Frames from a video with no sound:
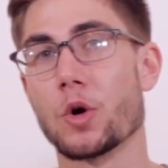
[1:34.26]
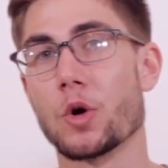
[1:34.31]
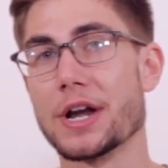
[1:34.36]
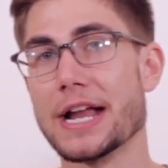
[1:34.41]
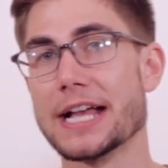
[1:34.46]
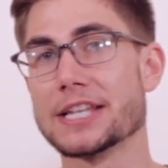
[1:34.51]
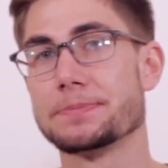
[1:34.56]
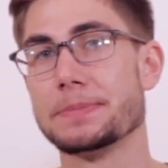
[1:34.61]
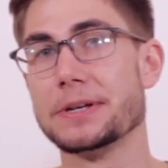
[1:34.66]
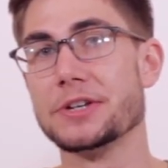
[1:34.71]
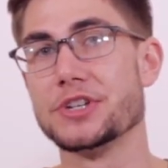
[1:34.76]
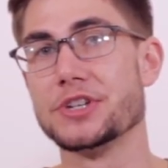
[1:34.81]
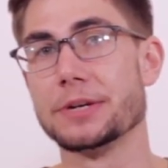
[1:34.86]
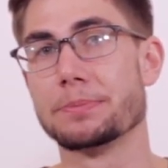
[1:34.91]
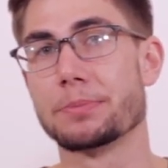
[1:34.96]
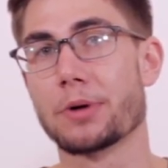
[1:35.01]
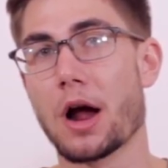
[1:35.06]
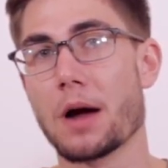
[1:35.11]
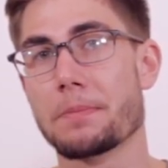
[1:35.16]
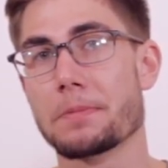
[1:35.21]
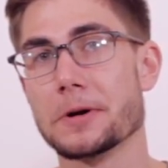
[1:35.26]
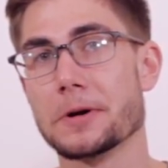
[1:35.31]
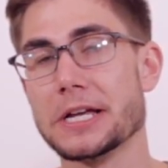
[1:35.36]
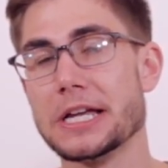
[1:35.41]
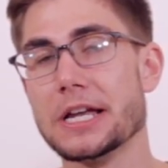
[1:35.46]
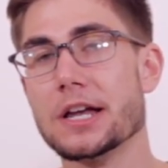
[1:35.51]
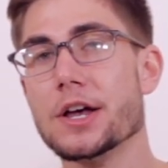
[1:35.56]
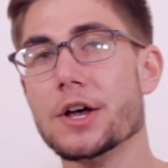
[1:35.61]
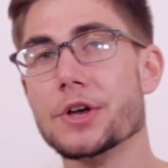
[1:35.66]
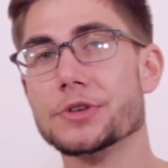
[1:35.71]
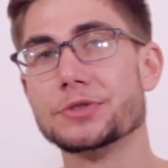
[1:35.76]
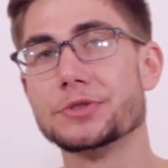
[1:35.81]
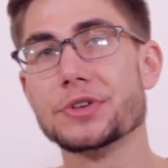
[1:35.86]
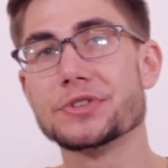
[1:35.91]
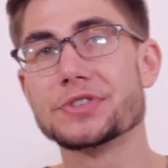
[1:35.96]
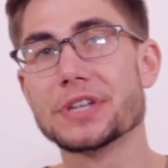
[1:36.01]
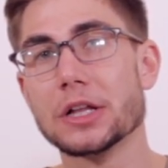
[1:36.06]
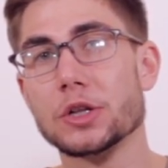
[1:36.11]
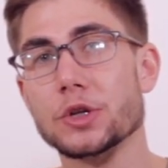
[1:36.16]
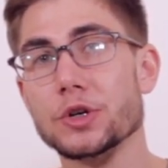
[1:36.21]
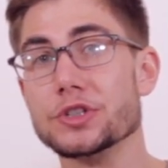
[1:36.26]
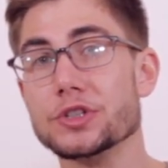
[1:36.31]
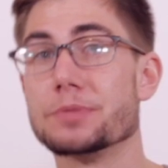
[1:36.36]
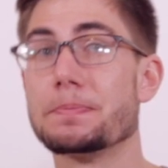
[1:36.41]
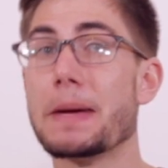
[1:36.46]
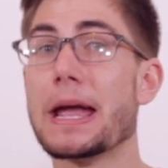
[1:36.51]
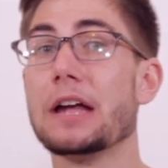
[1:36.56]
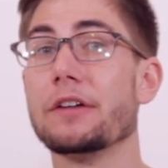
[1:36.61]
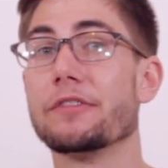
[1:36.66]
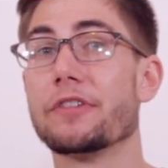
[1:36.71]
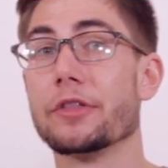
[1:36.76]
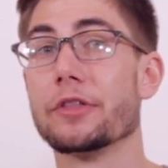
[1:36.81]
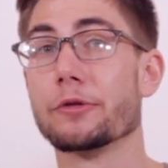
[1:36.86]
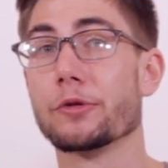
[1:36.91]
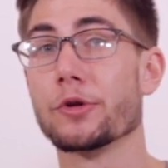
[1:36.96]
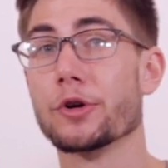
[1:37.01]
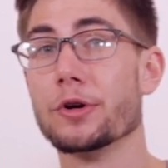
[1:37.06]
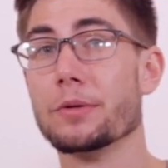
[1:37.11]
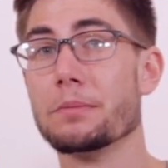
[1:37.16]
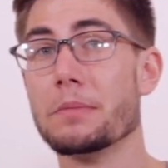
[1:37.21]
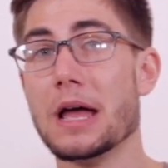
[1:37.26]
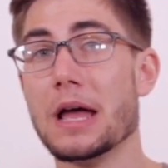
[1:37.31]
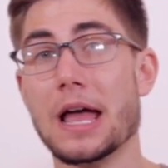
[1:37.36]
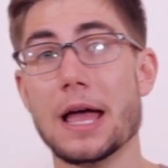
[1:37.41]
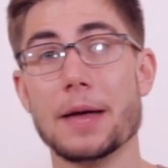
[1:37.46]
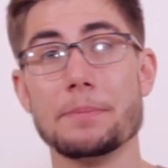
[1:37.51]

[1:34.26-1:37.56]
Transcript: or an SPG property, so this includes paying for the room,